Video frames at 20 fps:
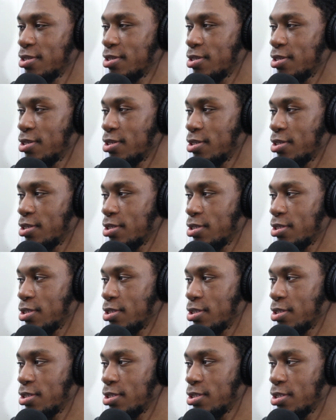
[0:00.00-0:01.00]

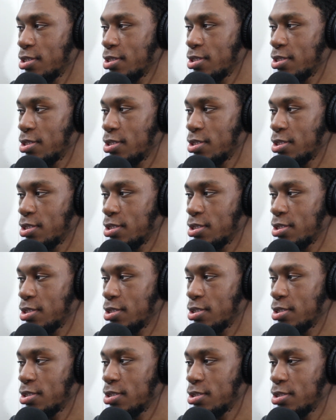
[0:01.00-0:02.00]

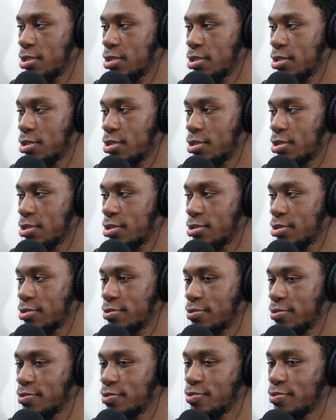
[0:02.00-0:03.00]

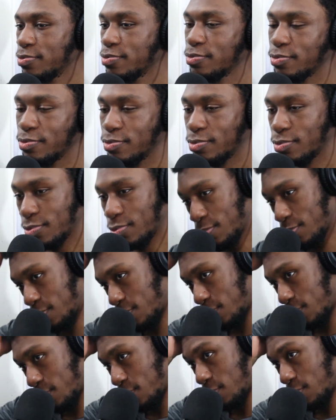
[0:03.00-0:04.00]

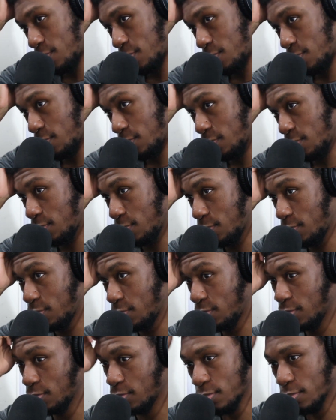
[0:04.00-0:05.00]
Nothing is said.